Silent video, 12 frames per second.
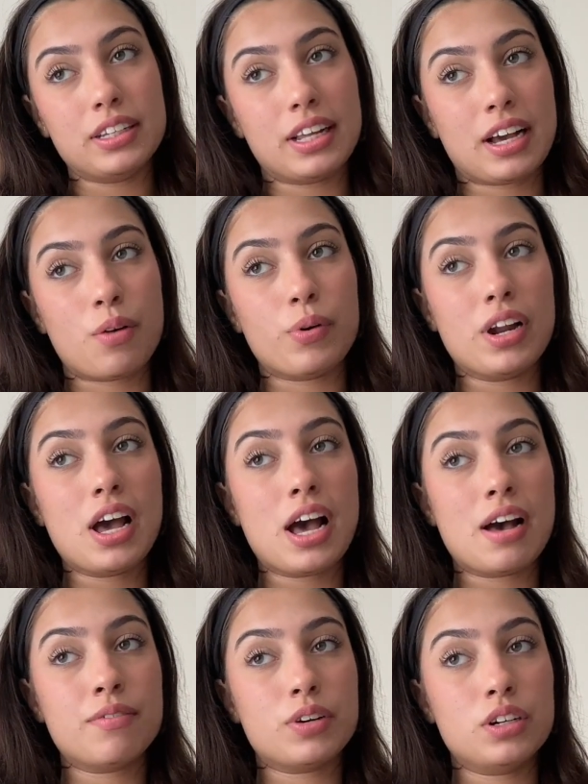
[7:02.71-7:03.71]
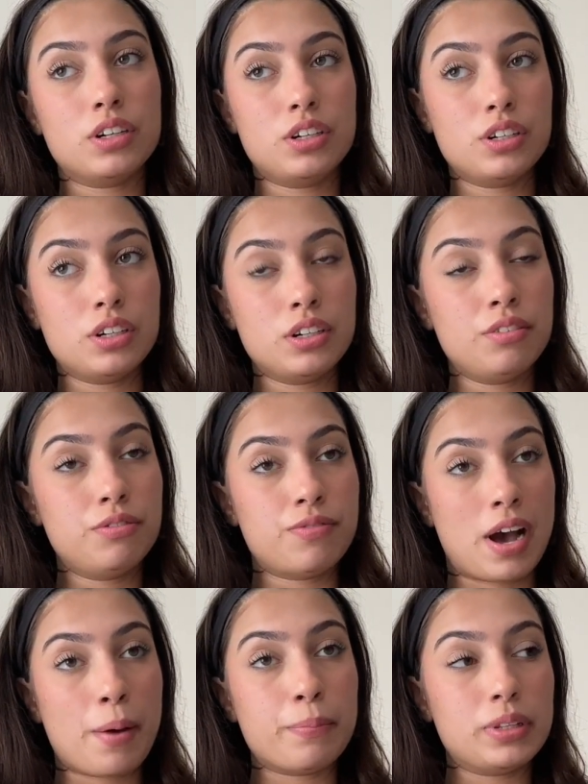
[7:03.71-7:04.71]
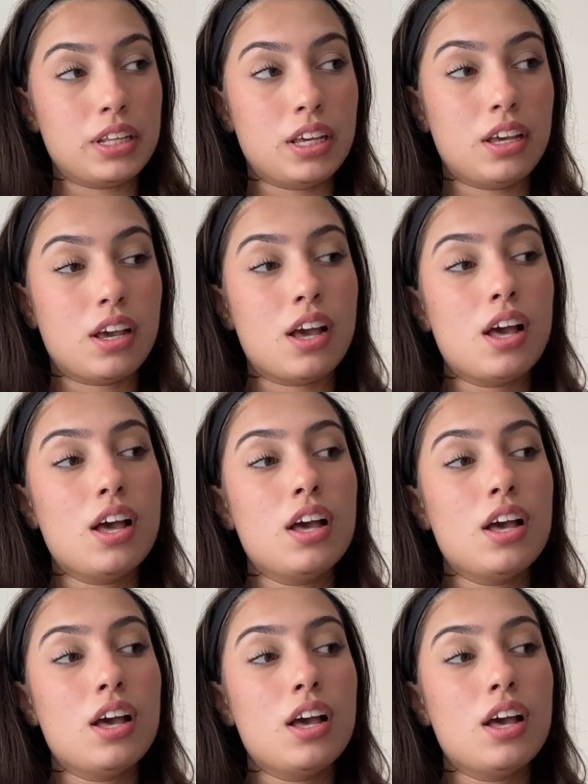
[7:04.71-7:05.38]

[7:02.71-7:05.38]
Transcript: Like, I want to have a good family.